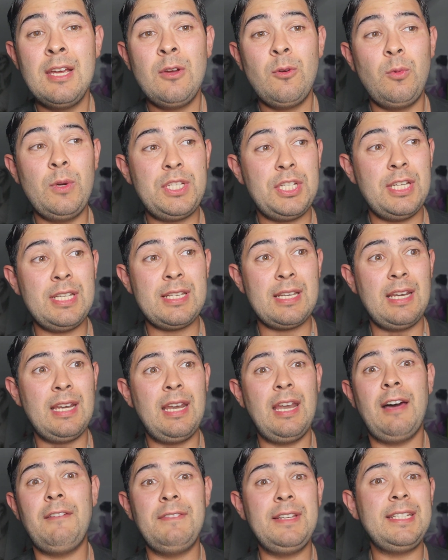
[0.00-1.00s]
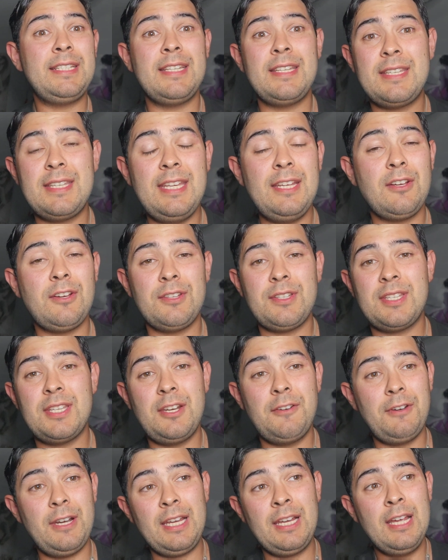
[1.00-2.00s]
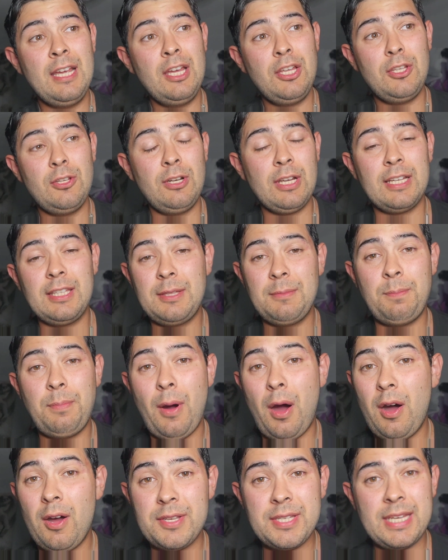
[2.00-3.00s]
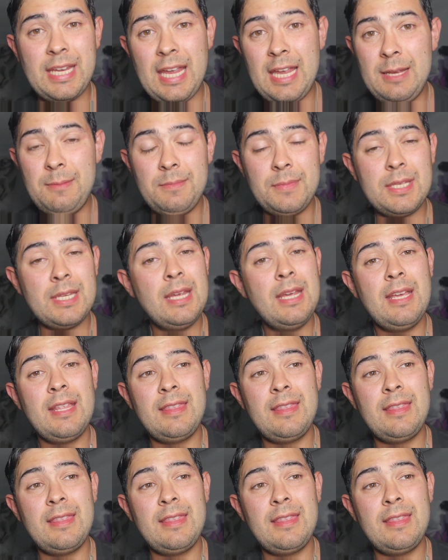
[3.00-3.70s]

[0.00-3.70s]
which is lovely to see considering you look at the past games,